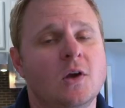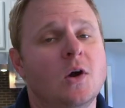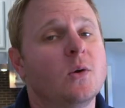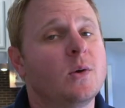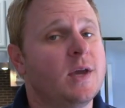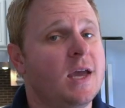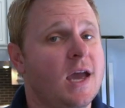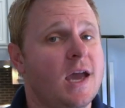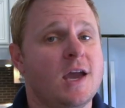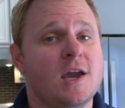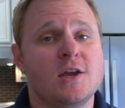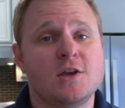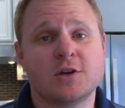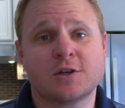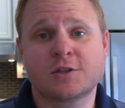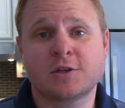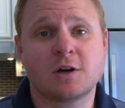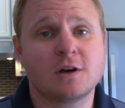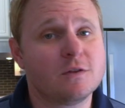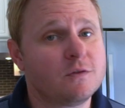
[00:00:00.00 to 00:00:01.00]
okay, you're
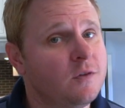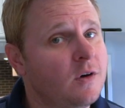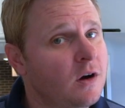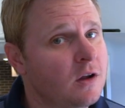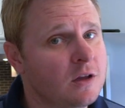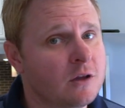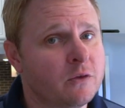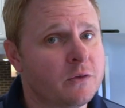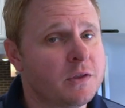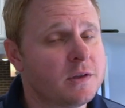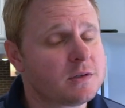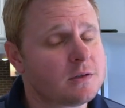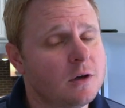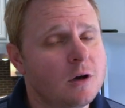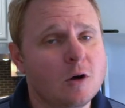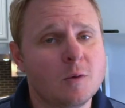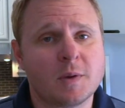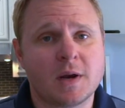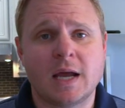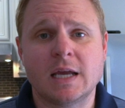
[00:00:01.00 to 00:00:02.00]
starting to fall in love with this
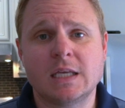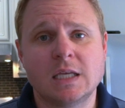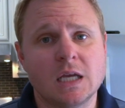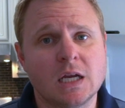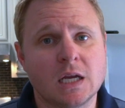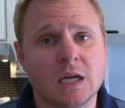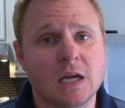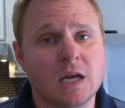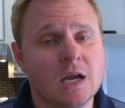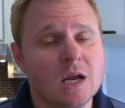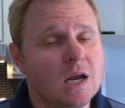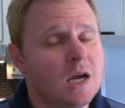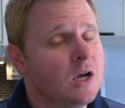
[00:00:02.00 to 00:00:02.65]
home, and I get it.